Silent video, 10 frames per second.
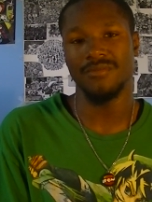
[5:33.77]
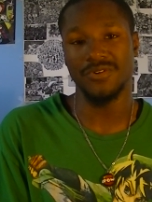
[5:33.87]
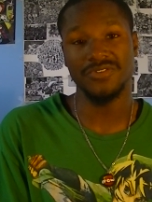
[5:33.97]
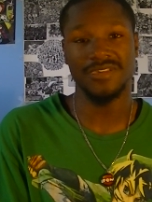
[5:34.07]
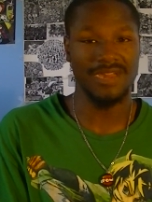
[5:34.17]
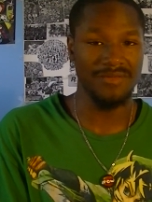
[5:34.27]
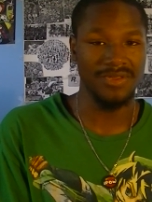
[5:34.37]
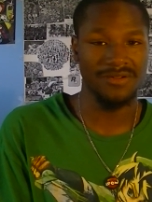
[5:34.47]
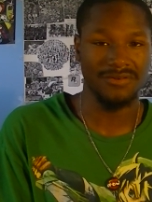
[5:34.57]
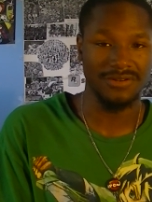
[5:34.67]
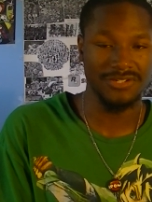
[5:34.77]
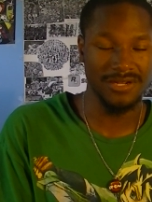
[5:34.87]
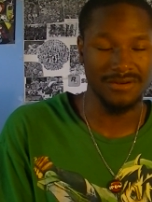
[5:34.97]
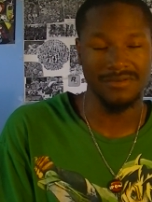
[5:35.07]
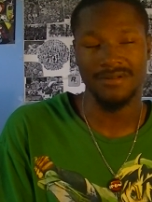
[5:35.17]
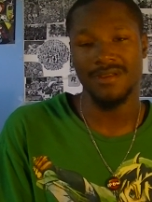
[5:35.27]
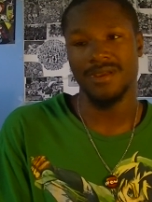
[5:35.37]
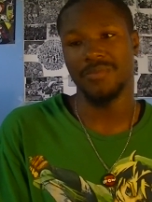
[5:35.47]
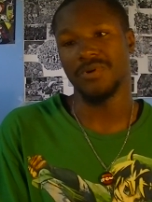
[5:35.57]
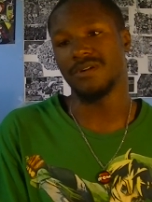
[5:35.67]
mostly gaming here on the channel
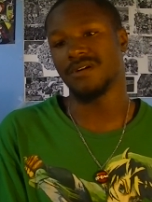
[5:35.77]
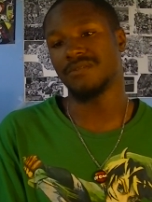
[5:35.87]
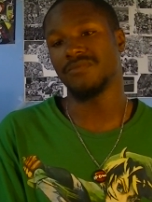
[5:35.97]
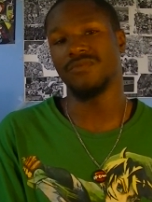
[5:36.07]
but um,